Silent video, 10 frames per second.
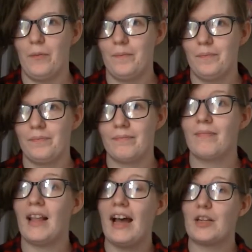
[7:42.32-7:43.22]
right now,
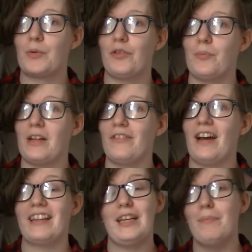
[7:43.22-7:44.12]
as
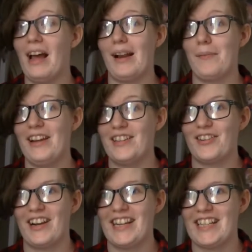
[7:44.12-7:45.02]
proven by the fact that he barely
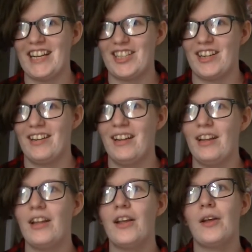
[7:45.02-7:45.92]
pays her any
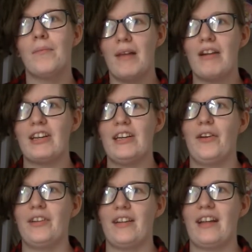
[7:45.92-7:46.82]
attention.
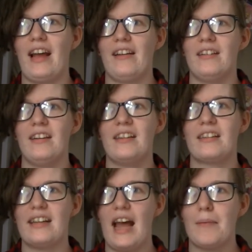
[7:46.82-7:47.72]
Merry, on the other
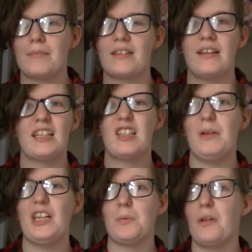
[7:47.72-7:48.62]
hand, snaps,
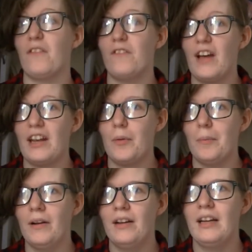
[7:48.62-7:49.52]
speaks with
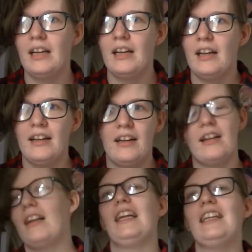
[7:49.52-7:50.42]
venom,
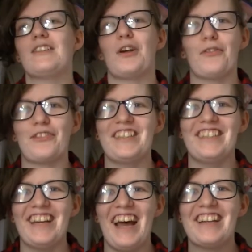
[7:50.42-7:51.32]
leans
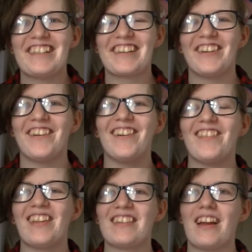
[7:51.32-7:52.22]
over his desk,
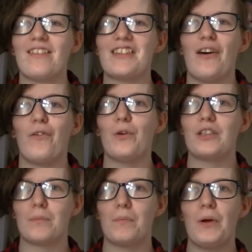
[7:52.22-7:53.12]
all of this kind of
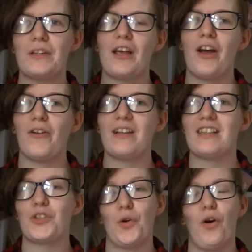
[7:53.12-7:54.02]
stuff, which puts
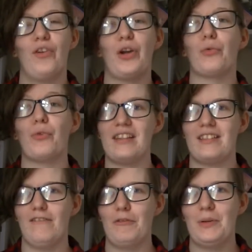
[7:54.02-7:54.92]
her in this sort of
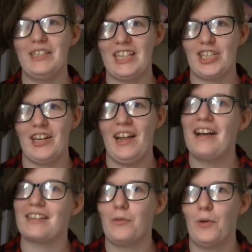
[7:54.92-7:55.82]
aggressive
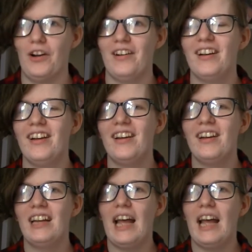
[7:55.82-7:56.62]
position, as it were.